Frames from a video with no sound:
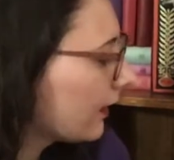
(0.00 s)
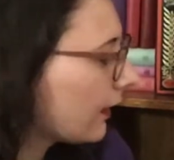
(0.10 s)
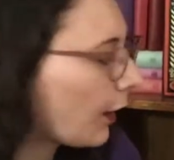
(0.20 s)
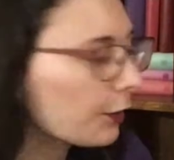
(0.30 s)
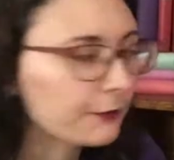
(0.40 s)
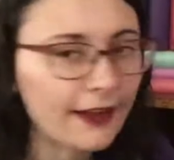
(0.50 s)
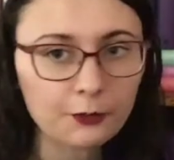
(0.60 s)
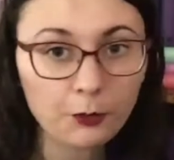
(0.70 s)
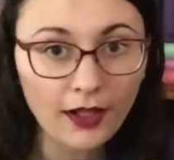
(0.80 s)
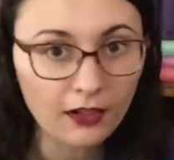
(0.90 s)
All right,
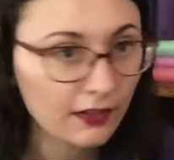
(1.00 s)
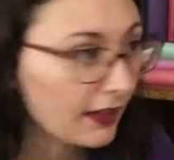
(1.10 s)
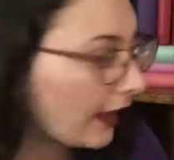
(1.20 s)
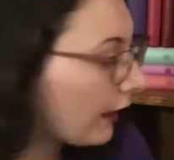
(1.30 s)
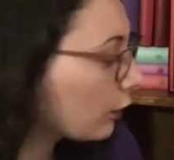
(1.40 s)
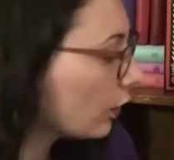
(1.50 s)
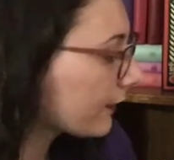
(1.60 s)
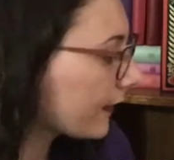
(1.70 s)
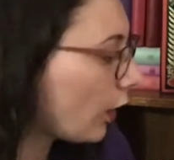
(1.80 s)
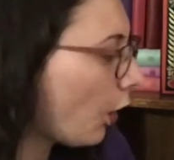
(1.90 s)
well, it looks
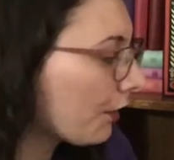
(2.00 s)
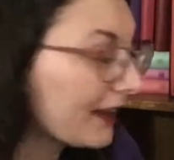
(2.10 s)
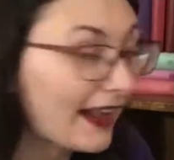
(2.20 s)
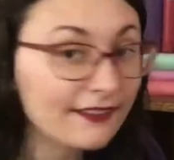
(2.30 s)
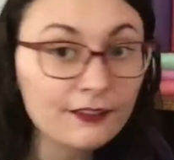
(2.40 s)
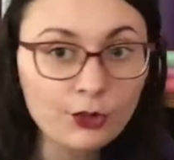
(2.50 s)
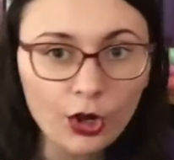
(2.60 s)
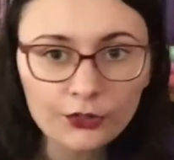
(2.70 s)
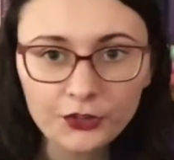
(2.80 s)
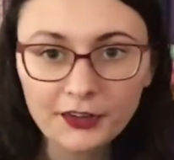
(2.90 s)
like all the cats and
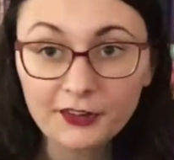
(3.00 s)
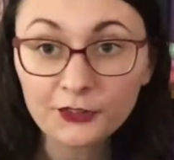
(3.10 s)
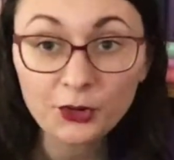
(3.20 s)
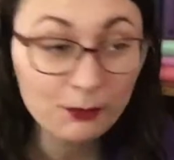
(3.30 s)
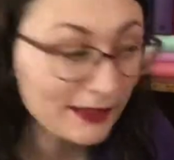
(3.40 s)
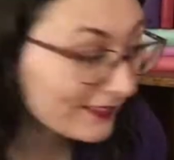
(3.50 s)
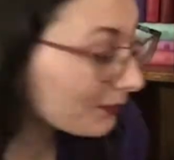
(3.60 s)
dogs are here, so Mrs.